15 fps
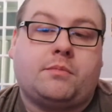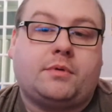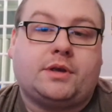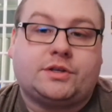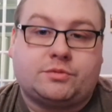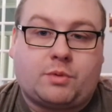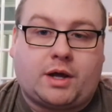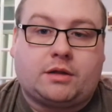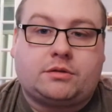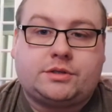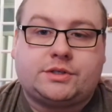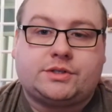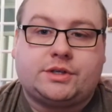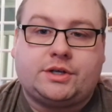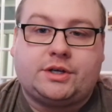as well.
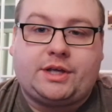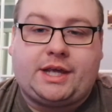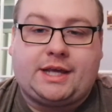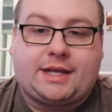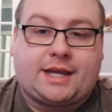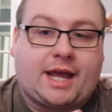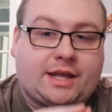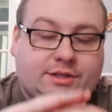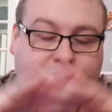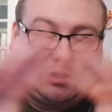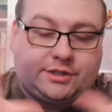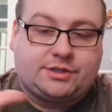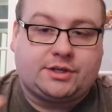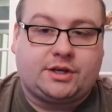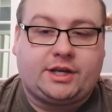So
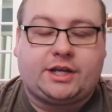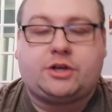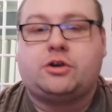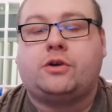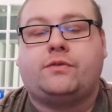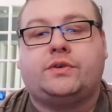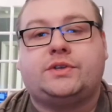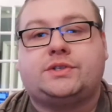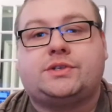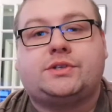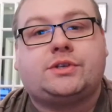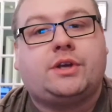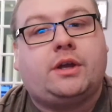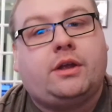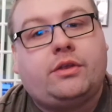it
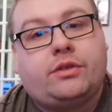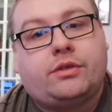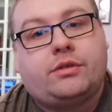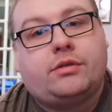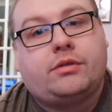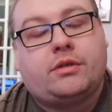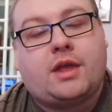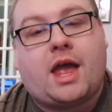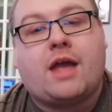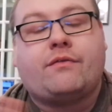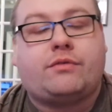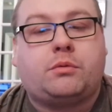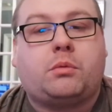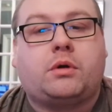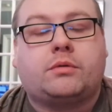covers
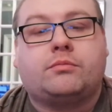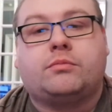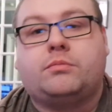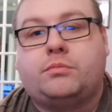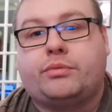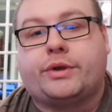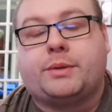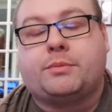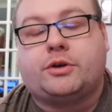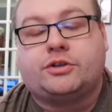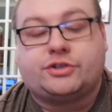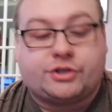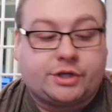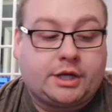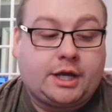everyone pretty
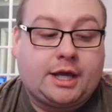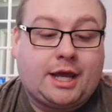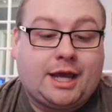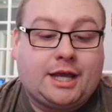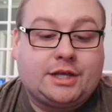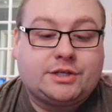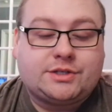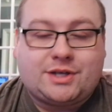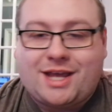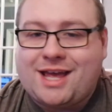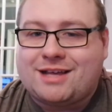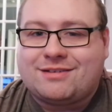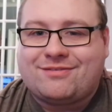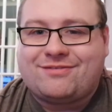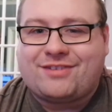much. So yeah,
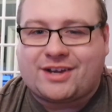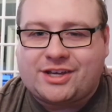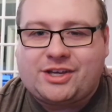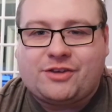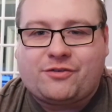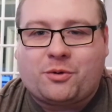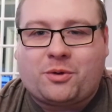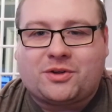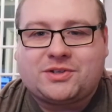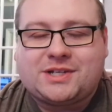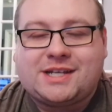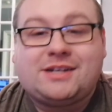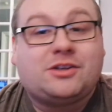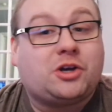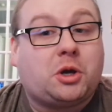thank you for
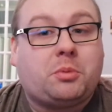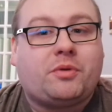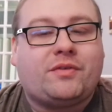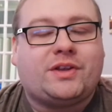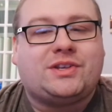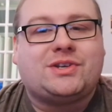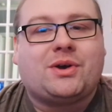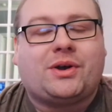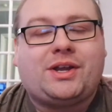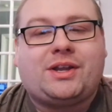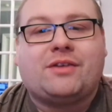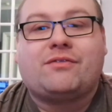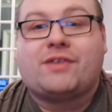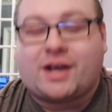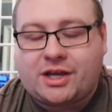watching. Hope you've enjoyed.
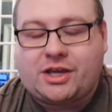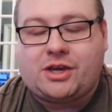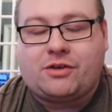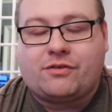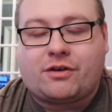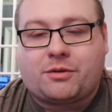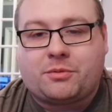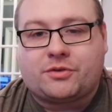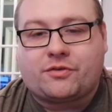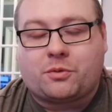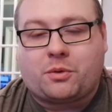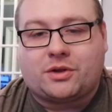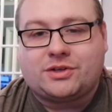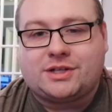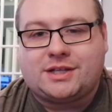Thank you very much for
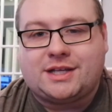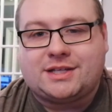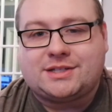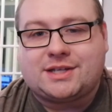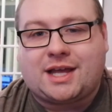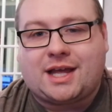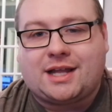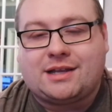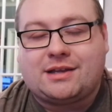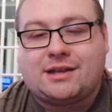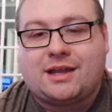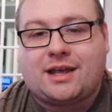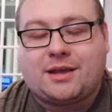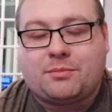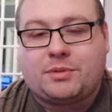watching this, and
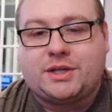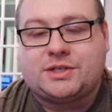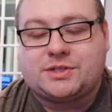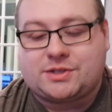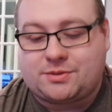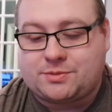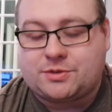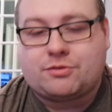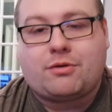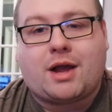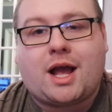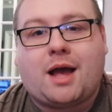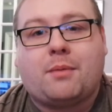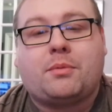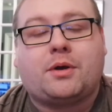please
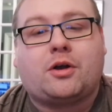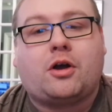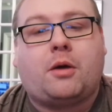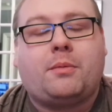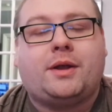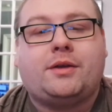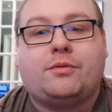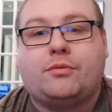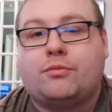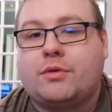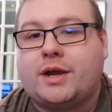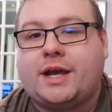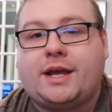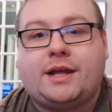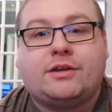subscribe, comment,
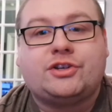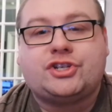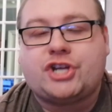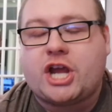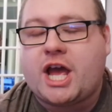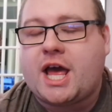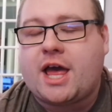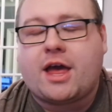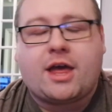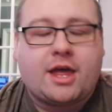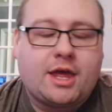rate, share,